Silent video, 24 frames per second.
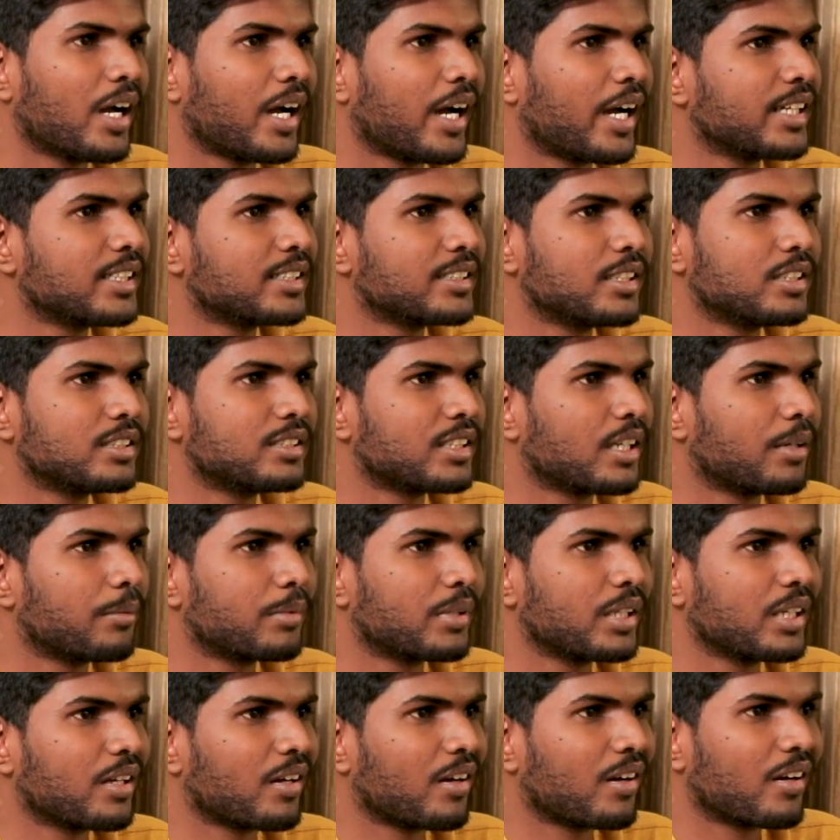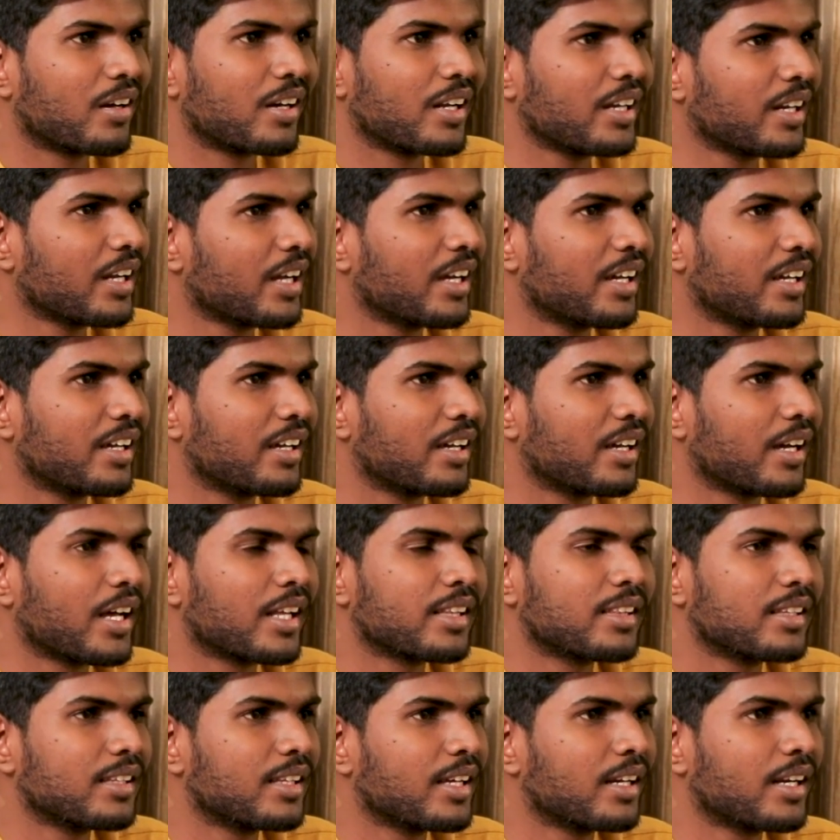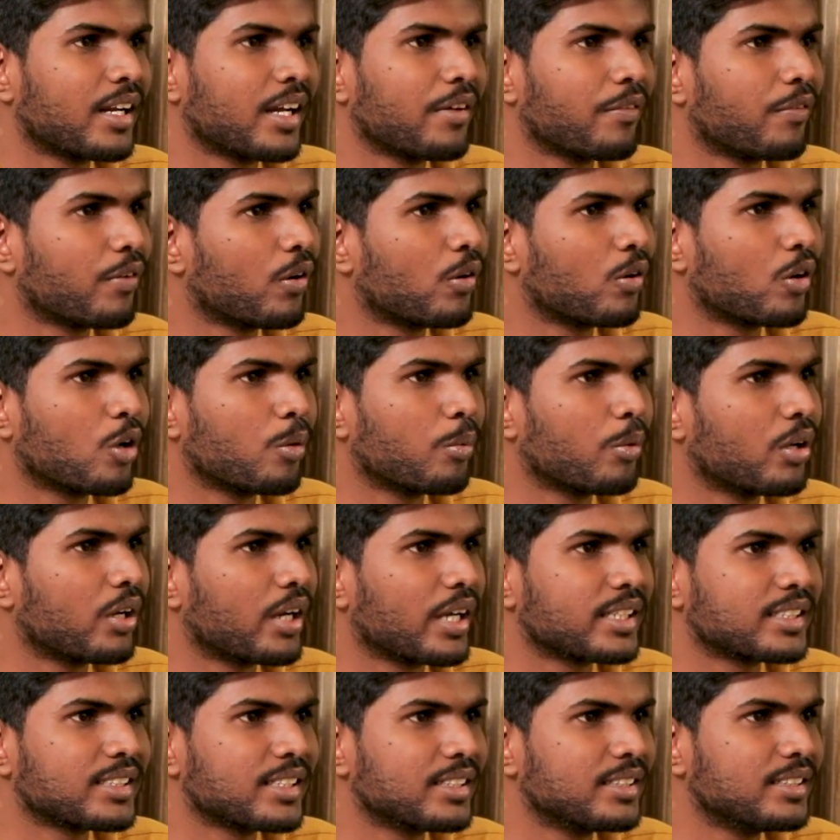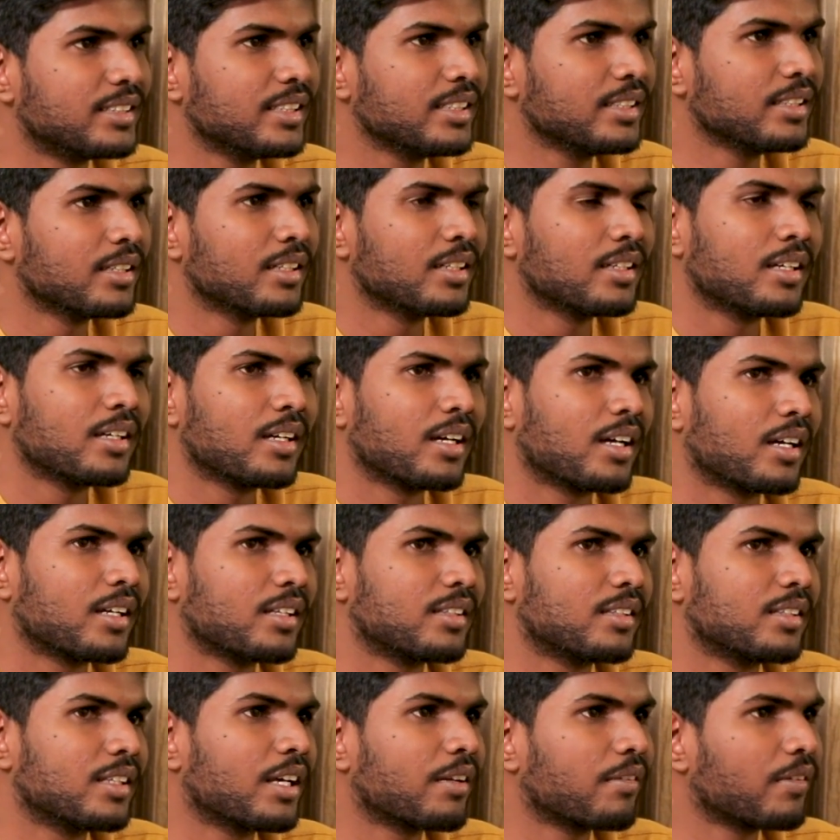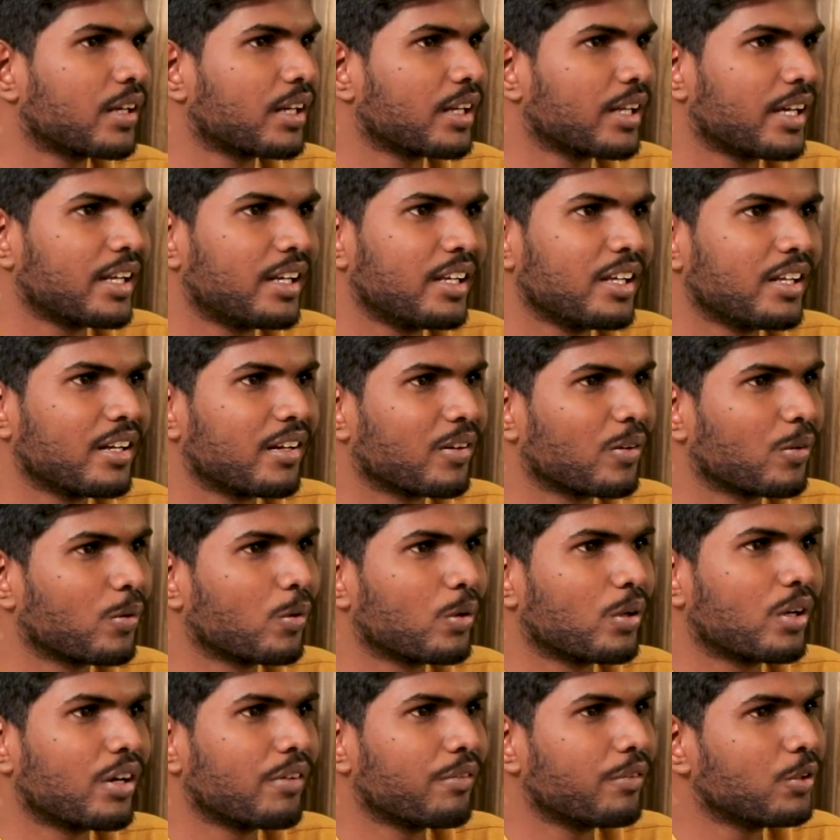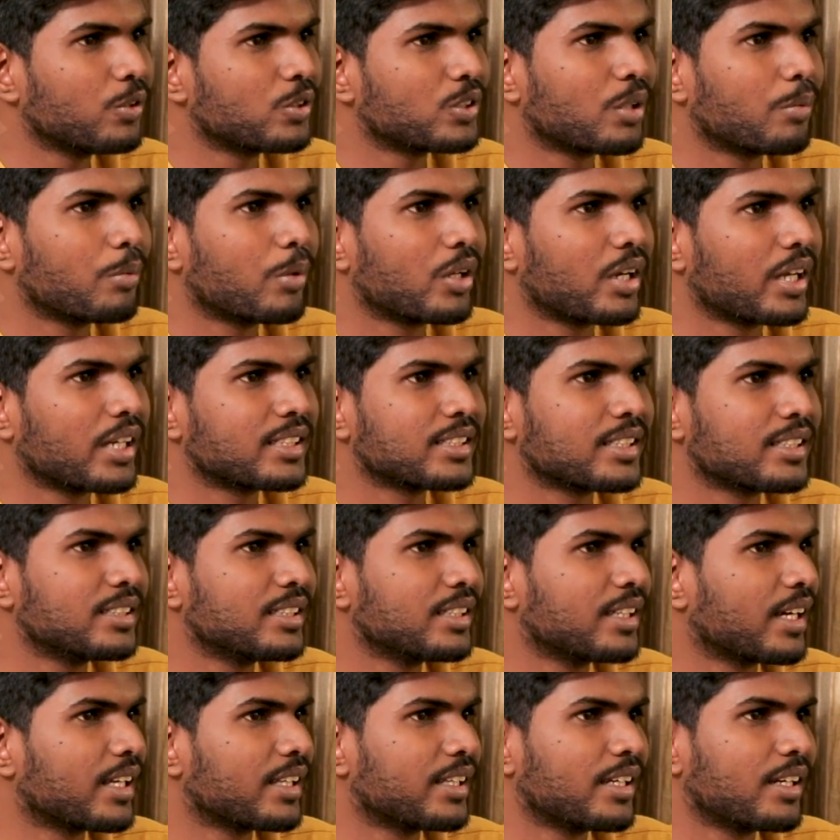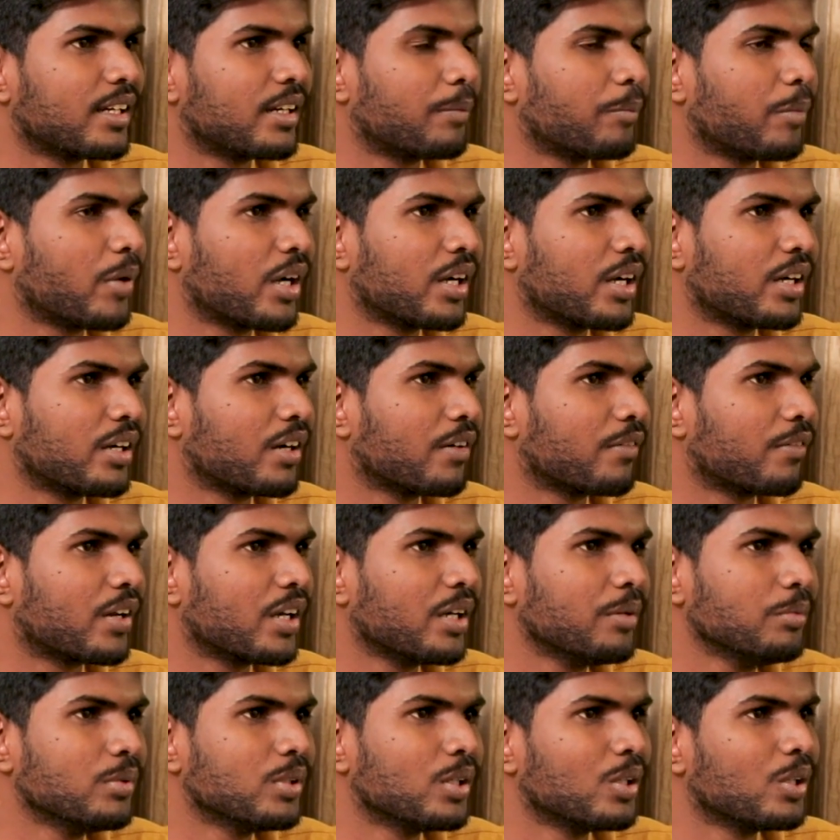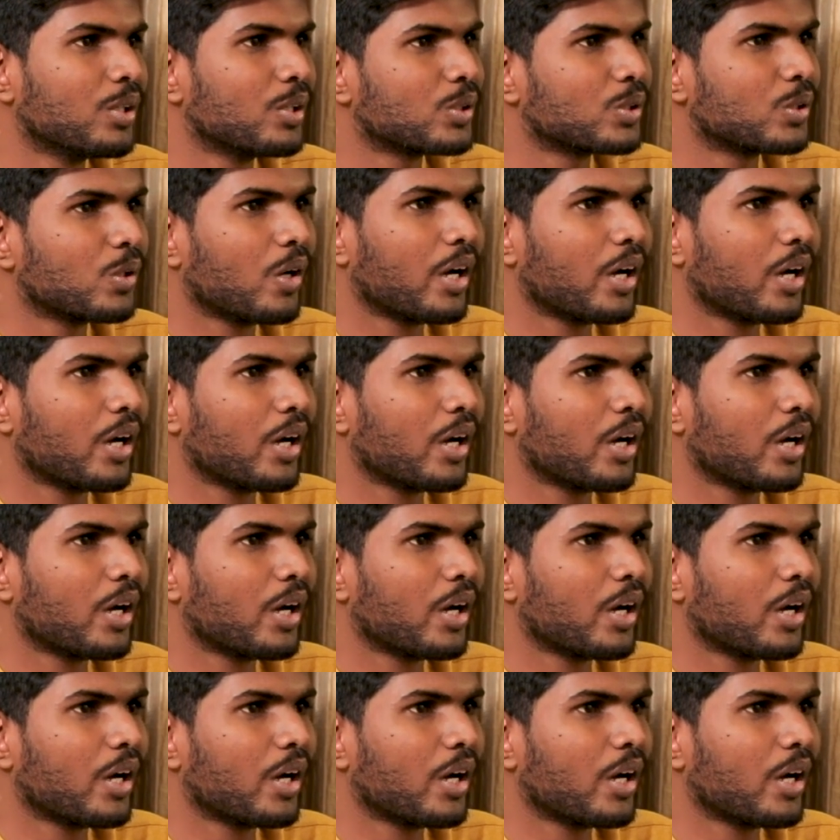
I searched something online and then I found about Exergic, and there were really good reviews about Exergic at that point of time. So